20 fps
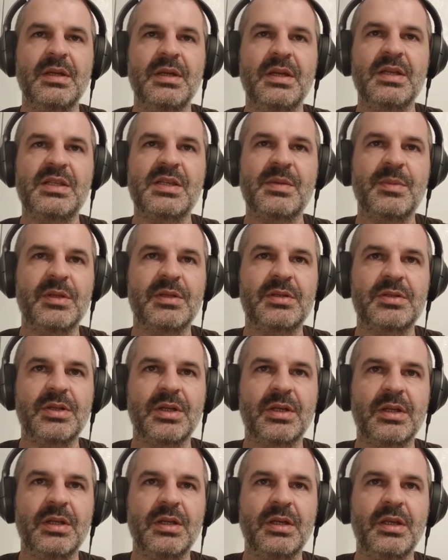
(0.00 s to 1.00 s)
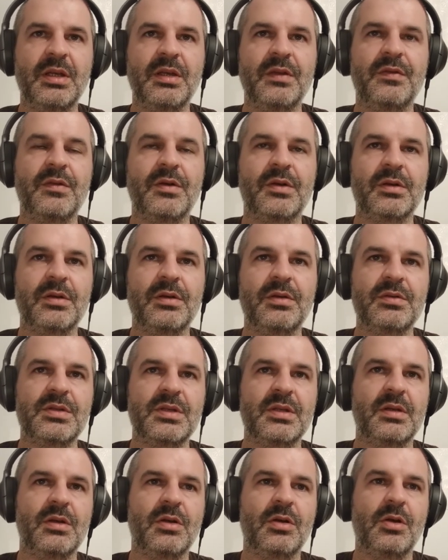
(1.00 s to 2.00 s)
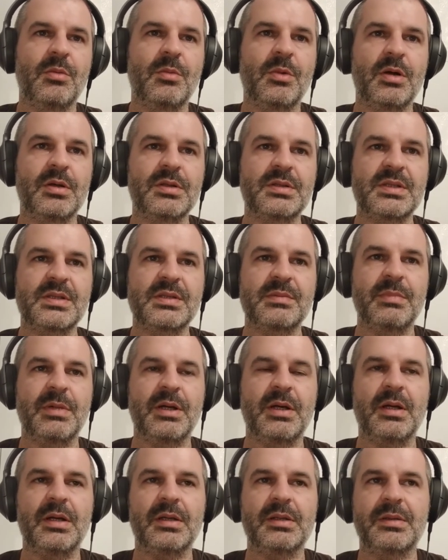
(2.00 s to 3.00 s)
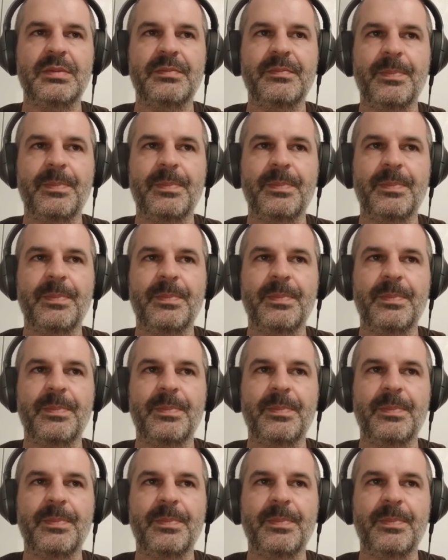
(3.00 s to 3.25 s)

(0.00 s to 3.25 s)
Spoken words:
It's a bit tricky if you're using Go mods, but